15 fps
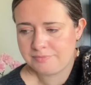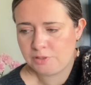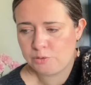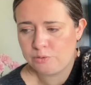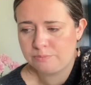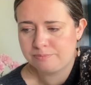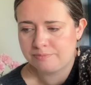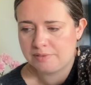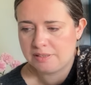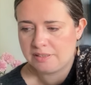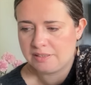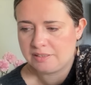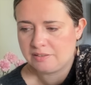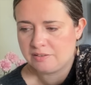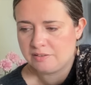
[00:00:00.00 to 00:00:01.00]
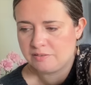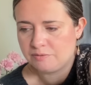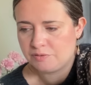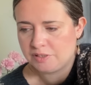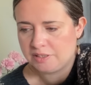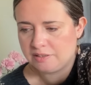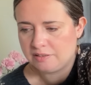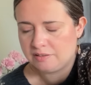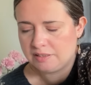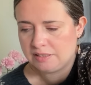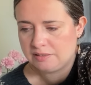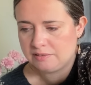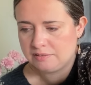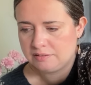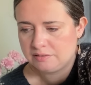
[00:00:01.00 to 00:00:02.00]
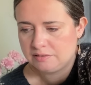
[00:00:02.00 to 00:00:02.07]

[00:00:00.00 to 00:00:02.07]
Oh, and I can't find the thing.